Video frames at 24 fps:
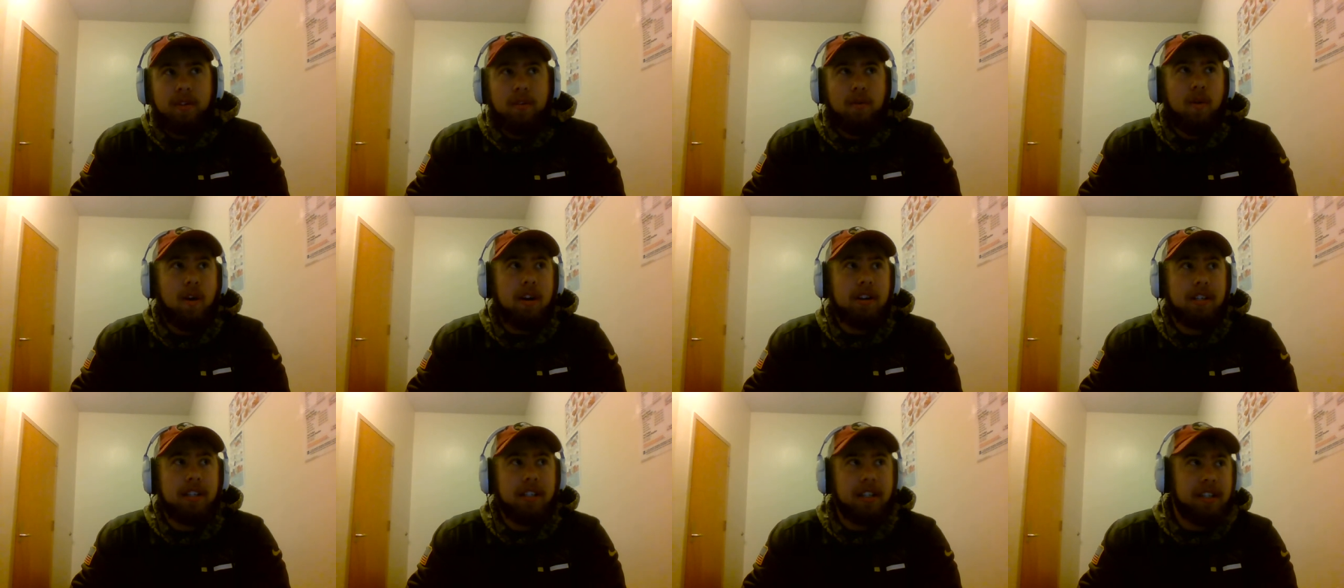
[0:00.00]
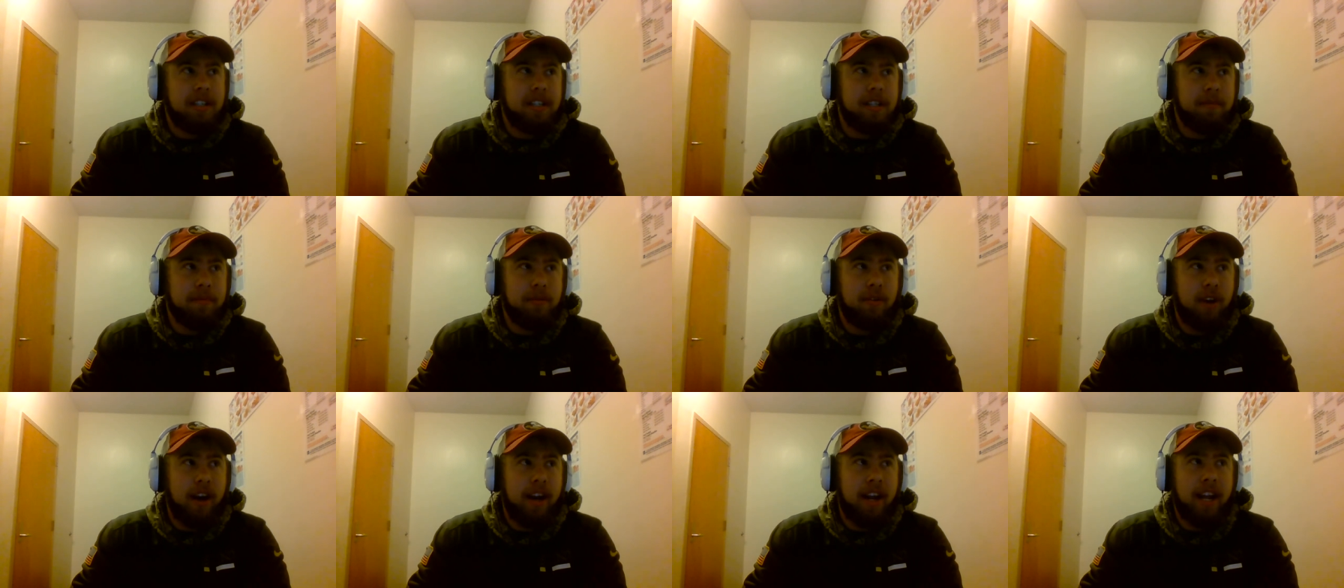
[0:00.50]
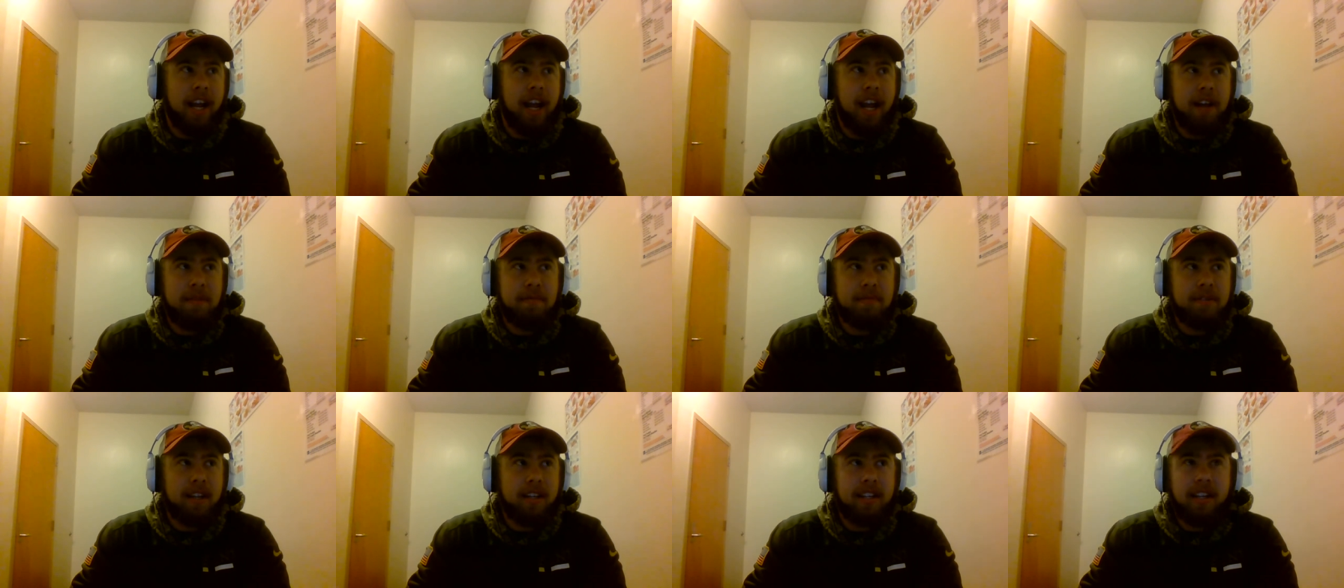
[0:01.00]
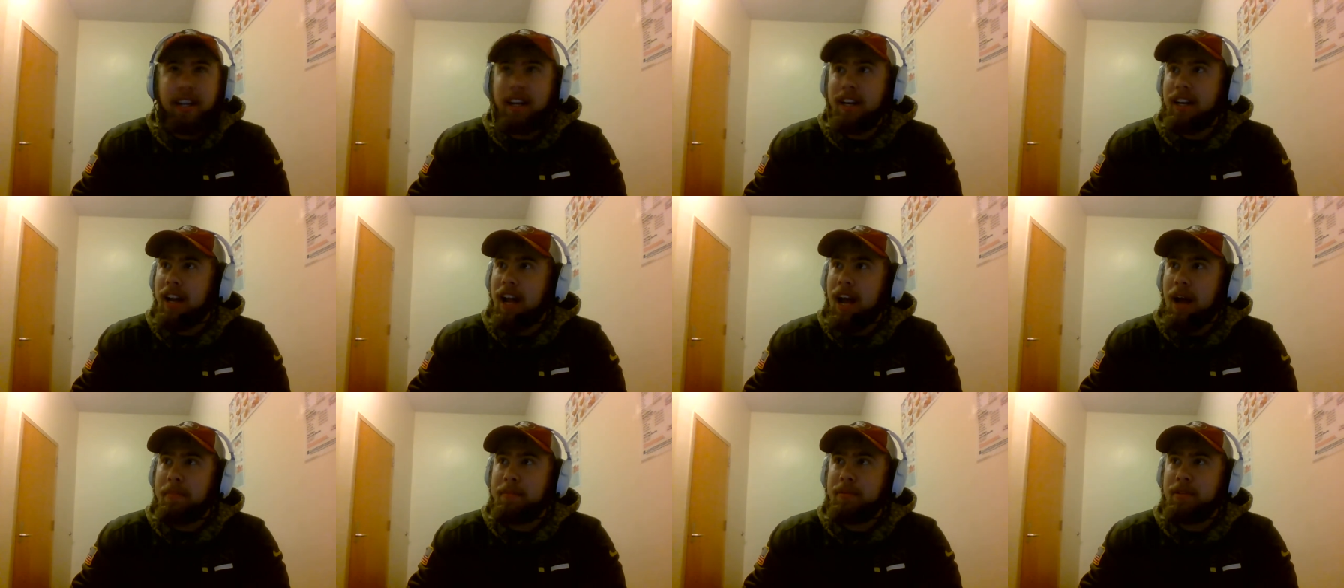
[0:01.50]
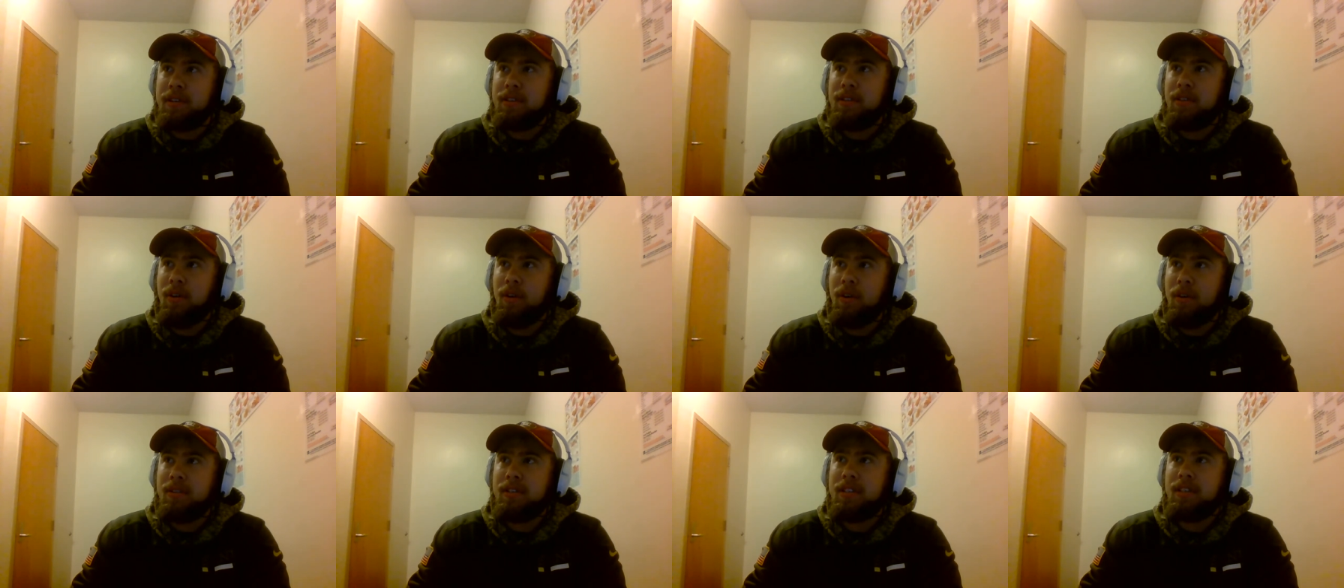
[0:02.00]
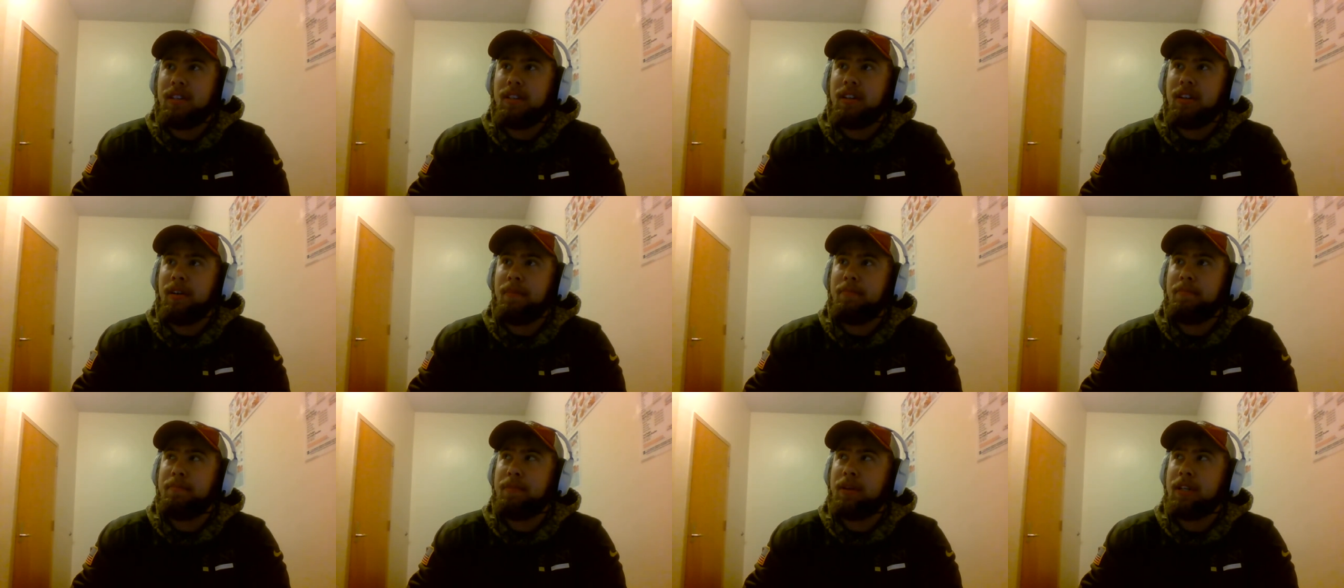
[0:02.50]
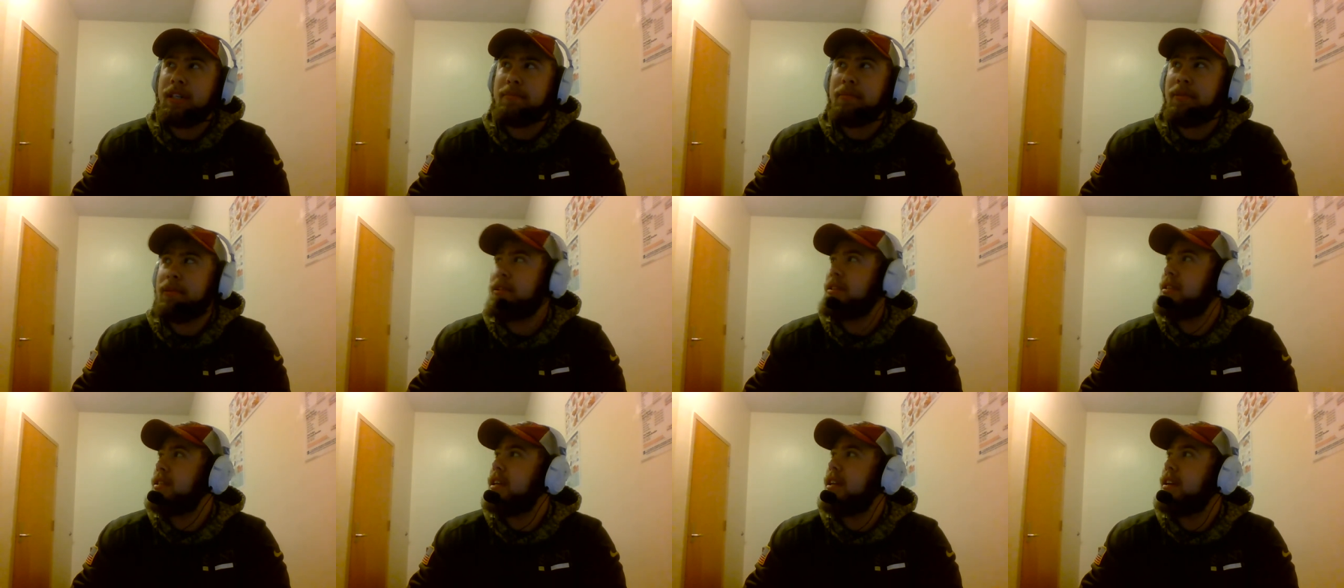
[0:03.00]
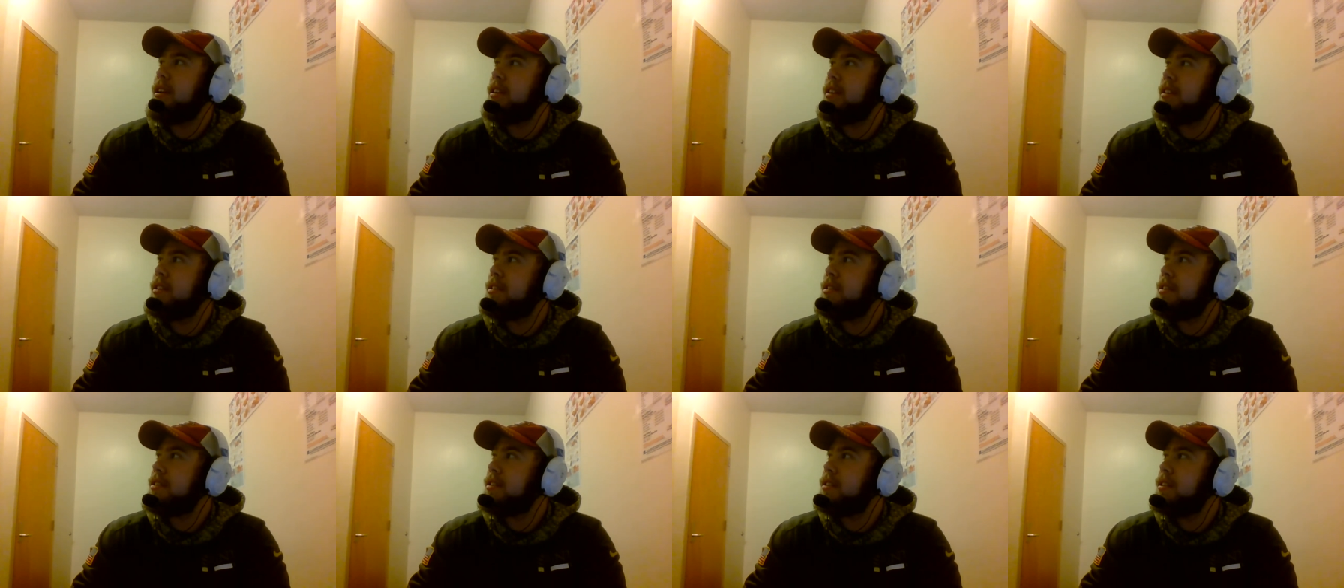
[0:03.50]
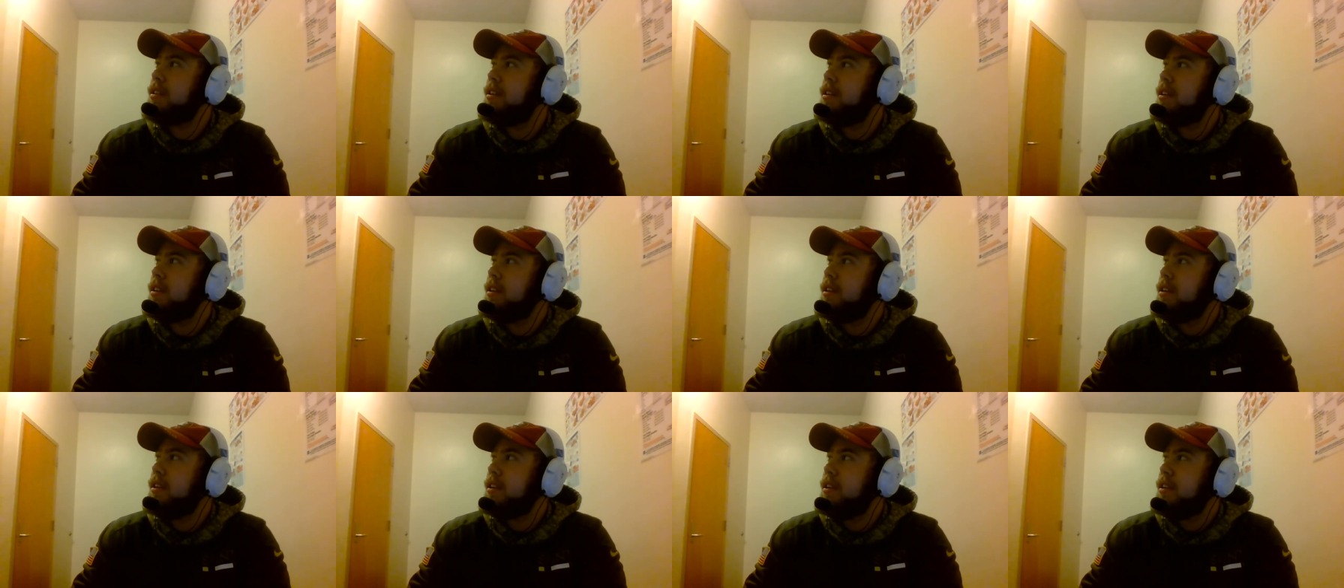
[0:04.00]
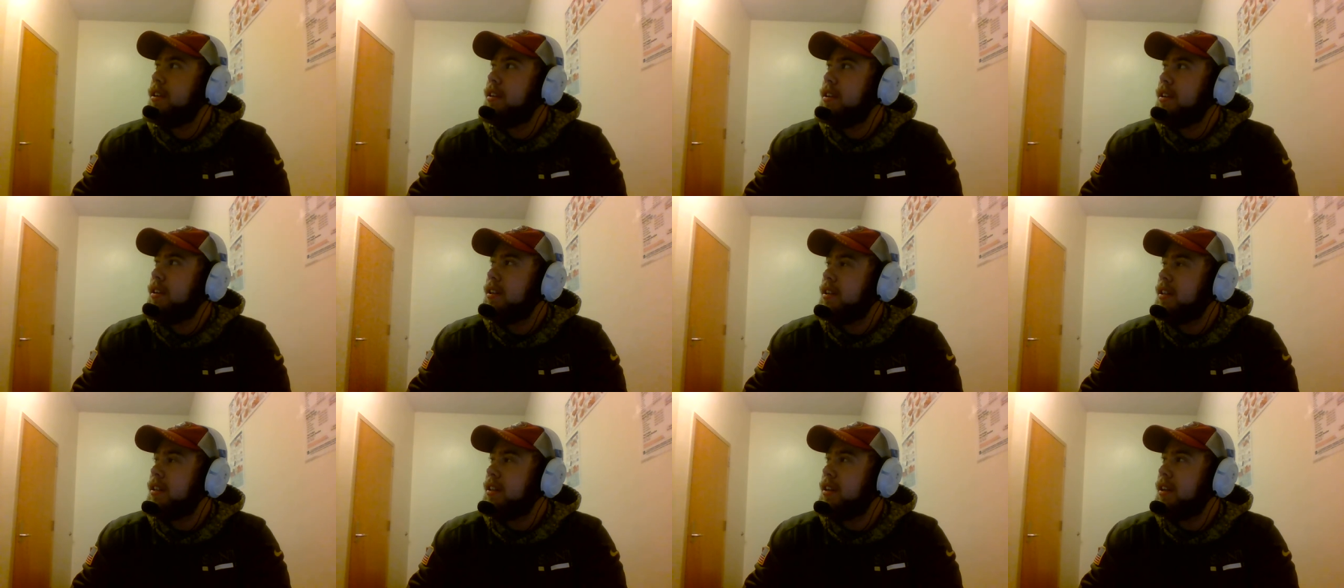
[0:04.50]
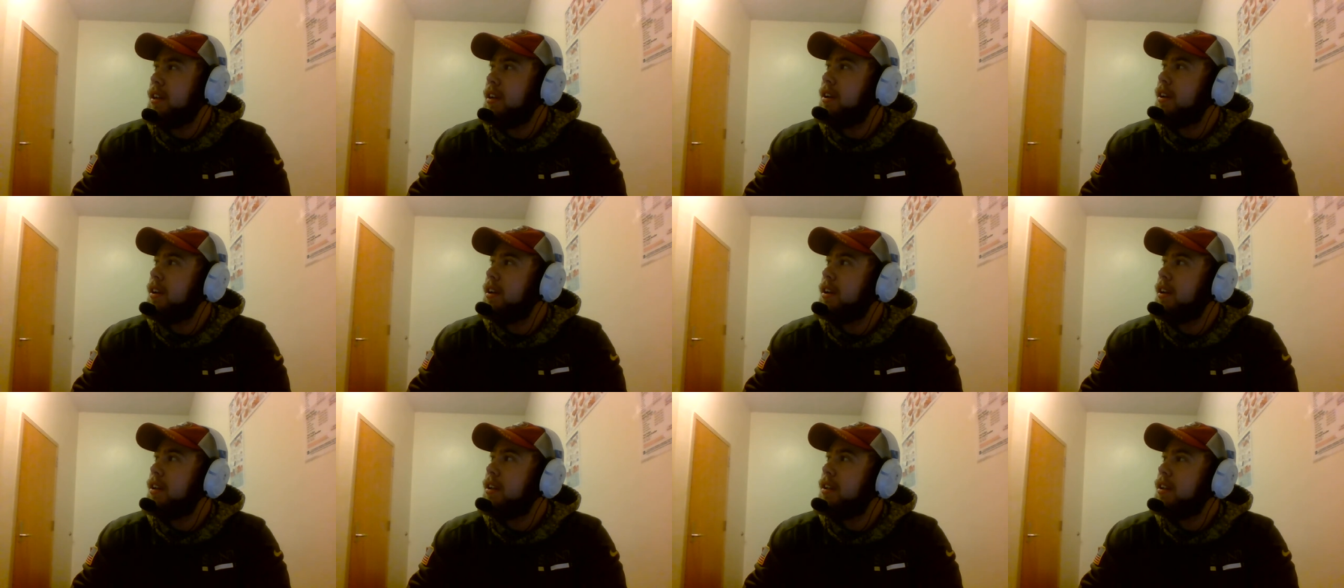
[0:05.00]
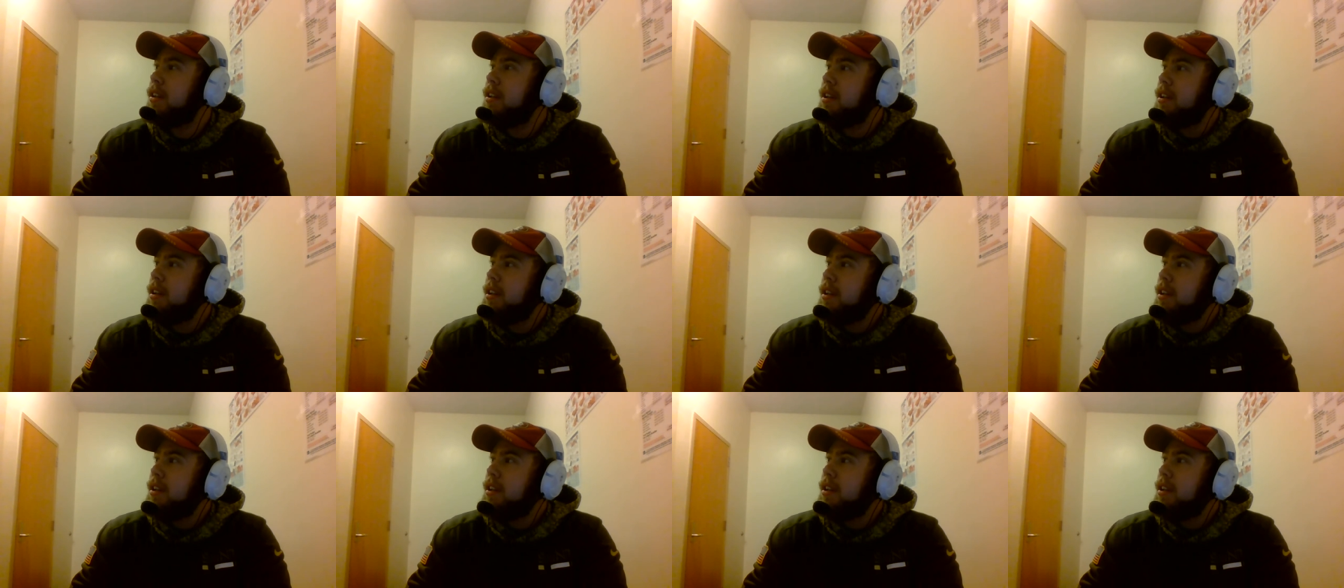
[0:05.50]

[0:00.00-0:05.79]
Watching some great games like the Indianapolis Colts and the Pittsburgh Steelers, the